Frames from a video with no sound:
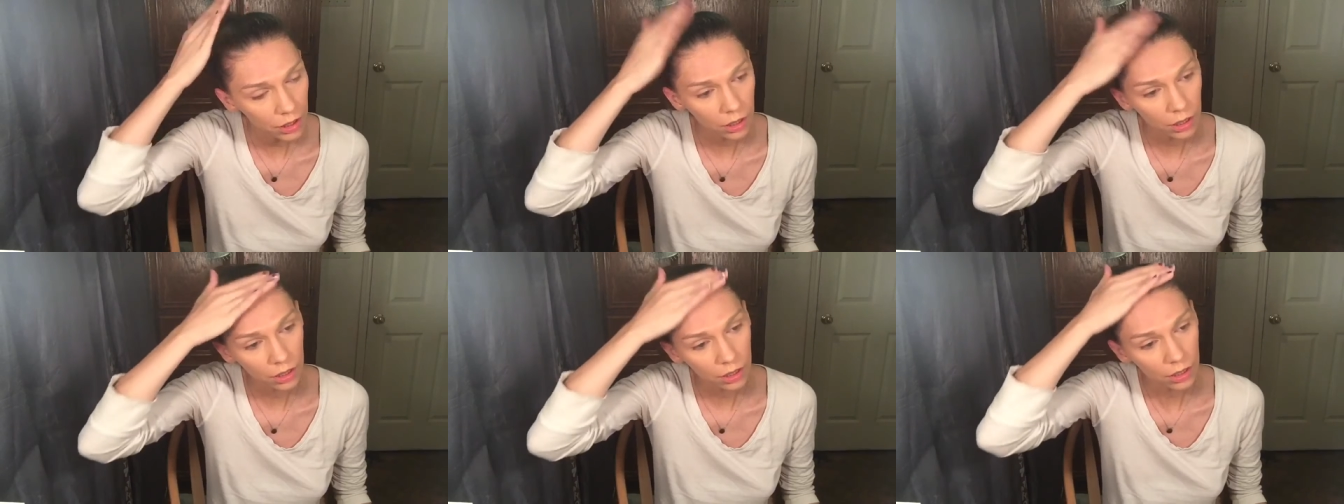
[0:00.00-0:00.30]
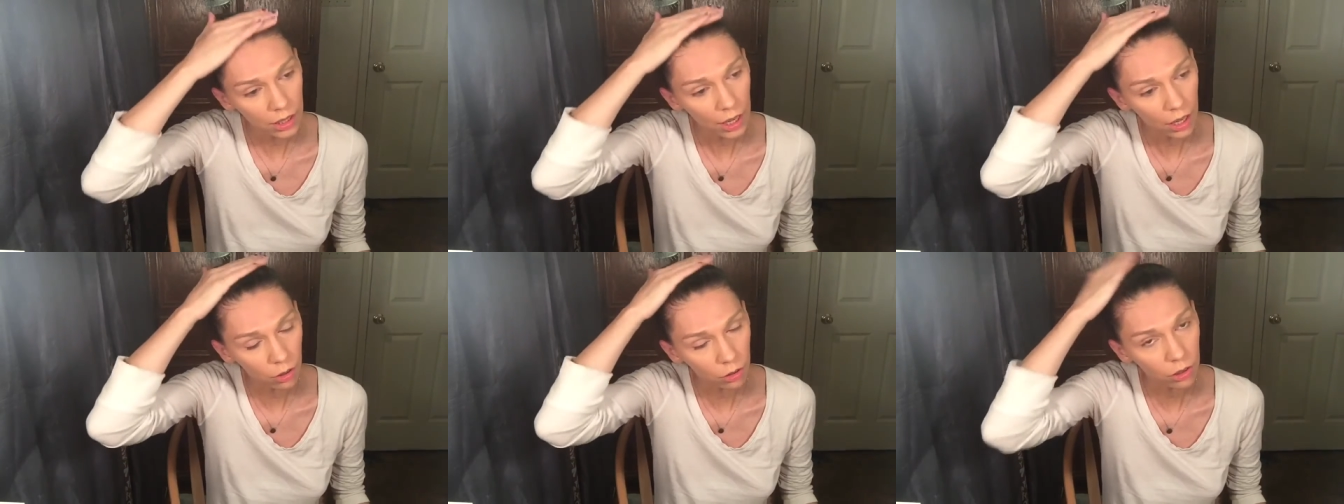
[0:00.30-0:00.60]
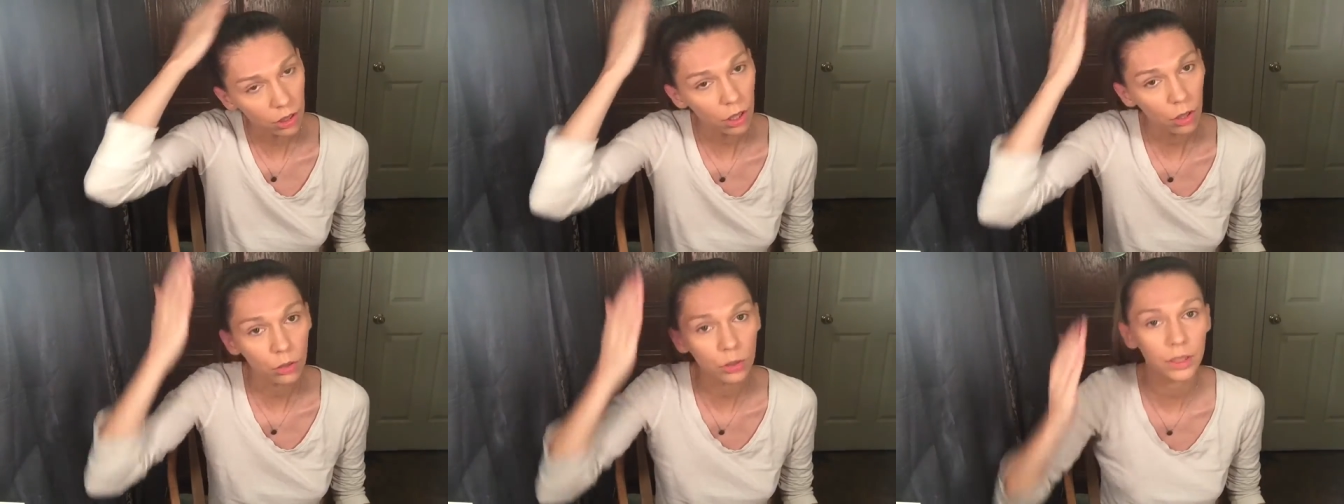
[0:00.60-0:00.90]
and how
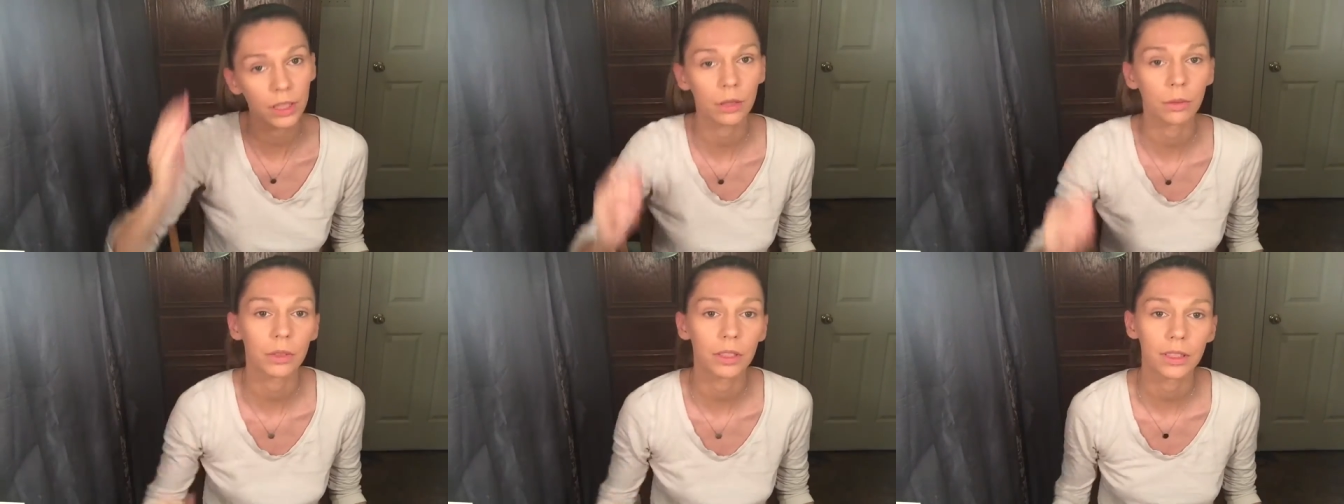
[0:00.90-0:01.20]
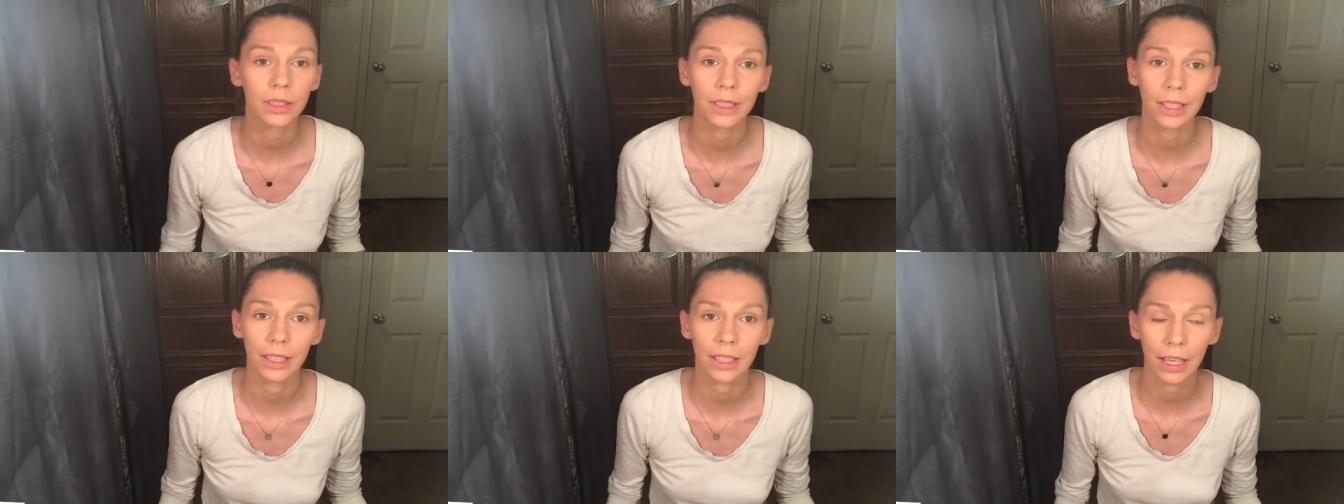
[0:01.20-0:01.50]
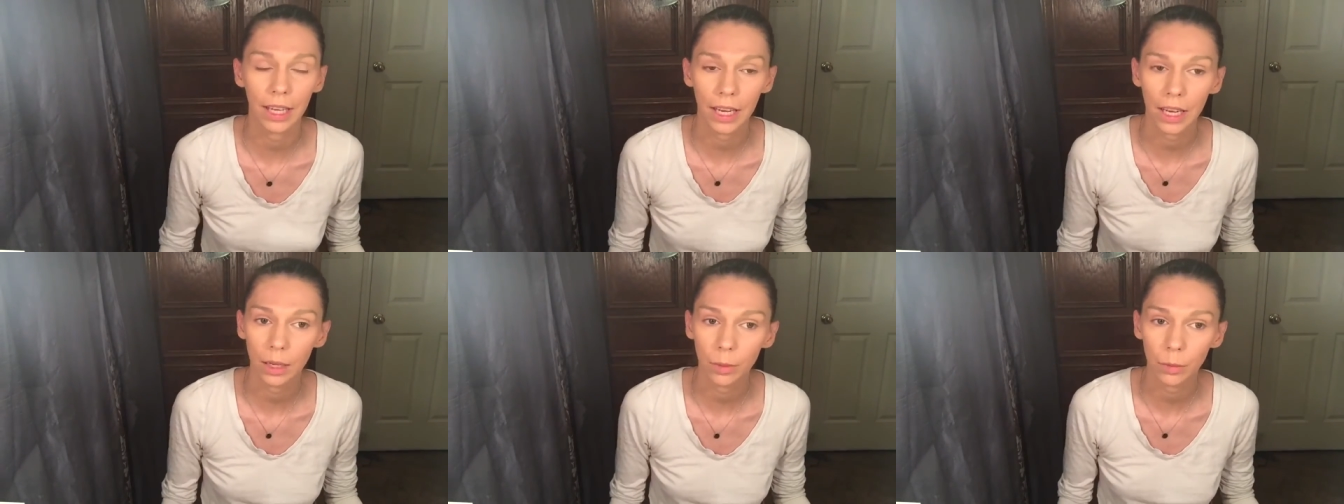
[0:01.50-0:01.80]
close I was to the
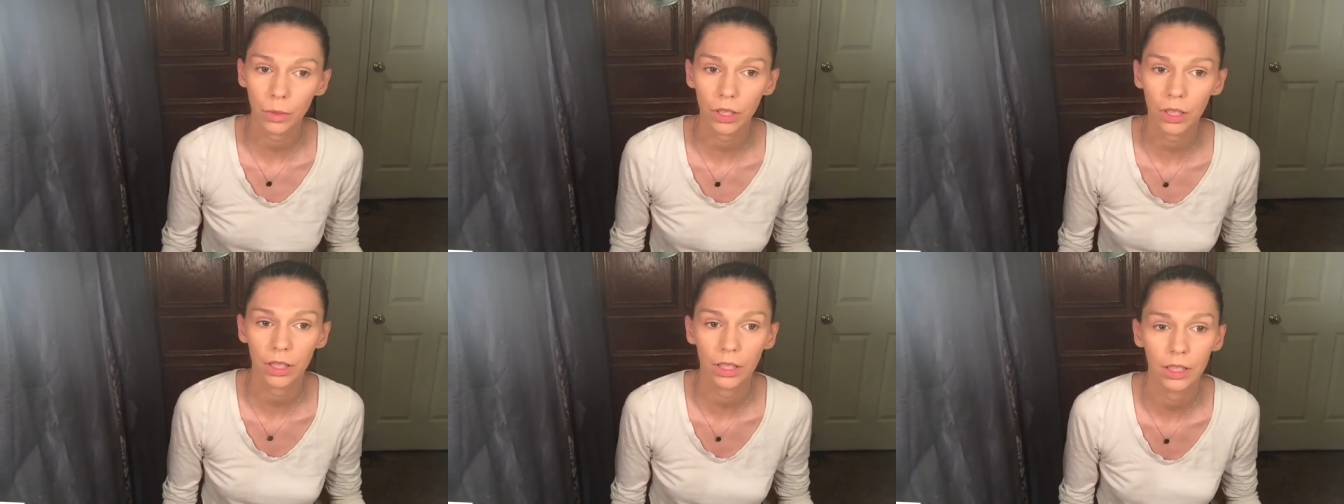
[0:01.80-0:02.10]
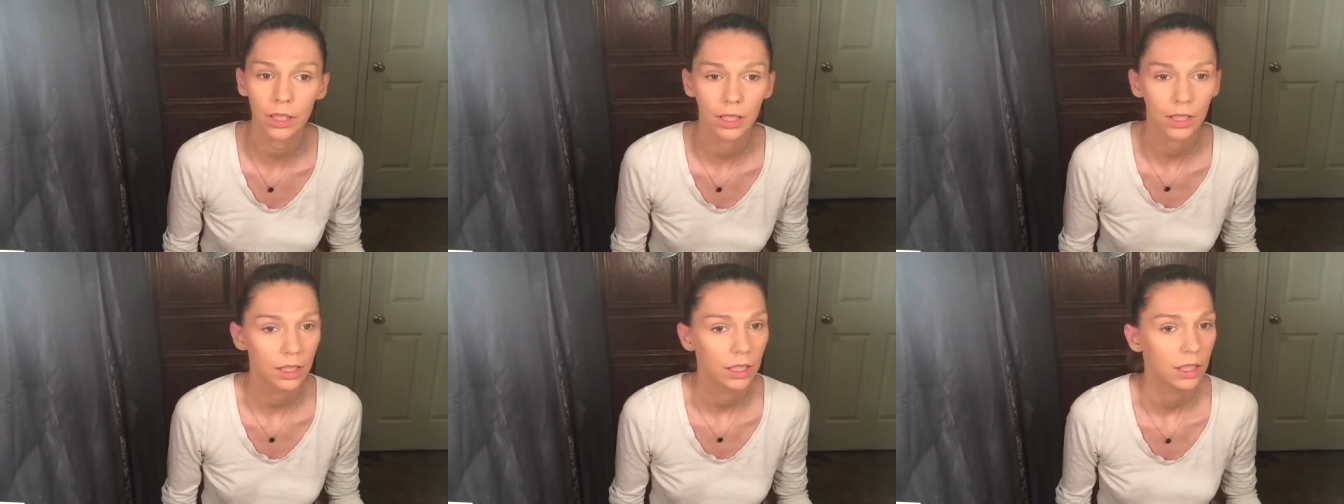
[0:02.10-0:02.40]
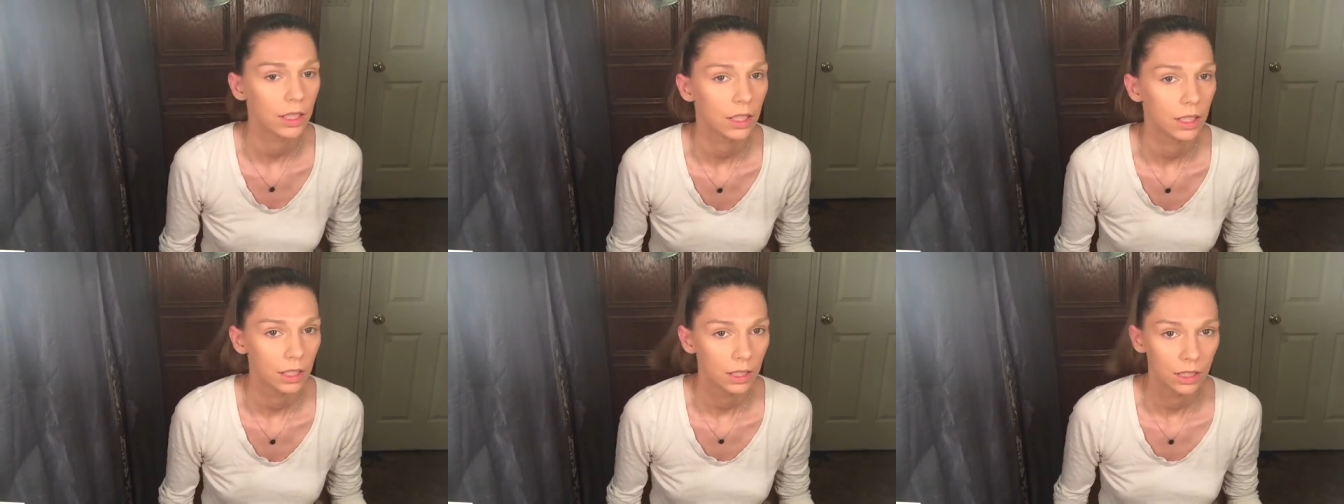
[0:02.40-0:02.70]
camera
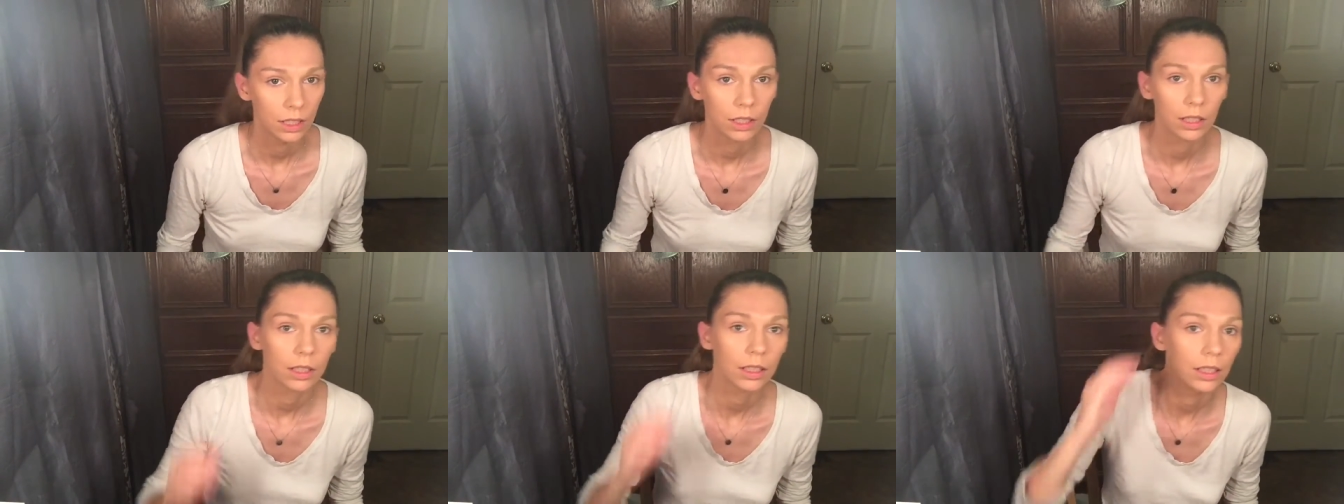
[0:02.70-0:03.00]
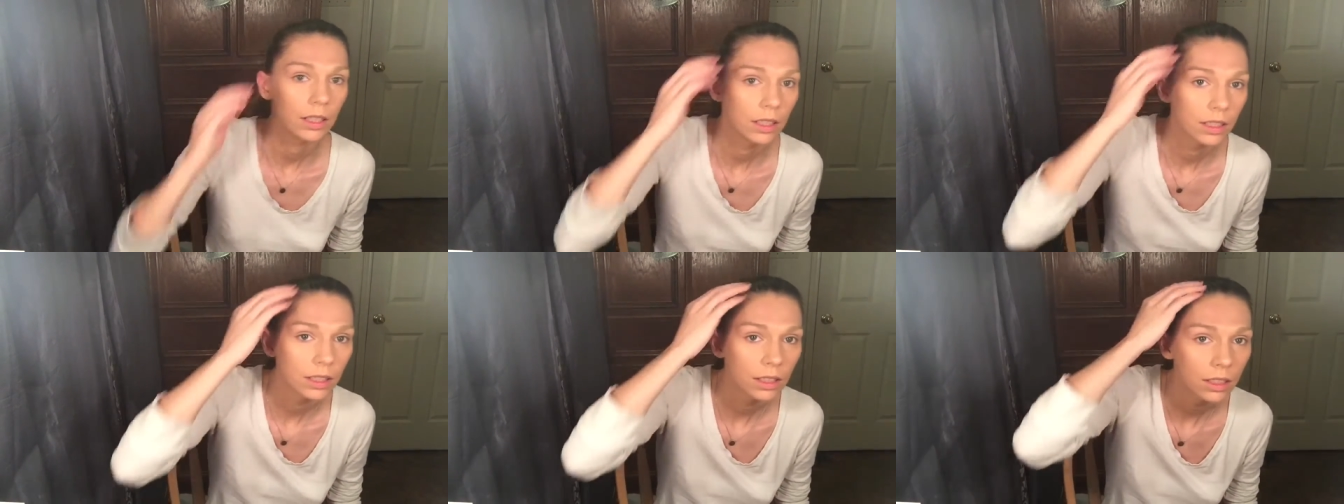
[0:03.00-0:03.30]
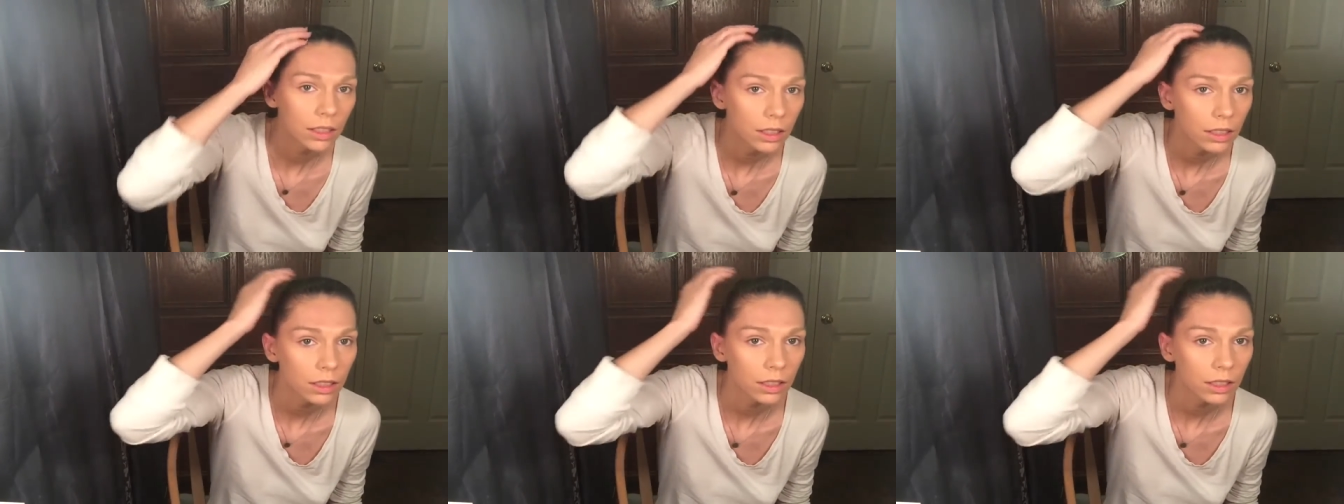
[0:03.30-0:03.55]
and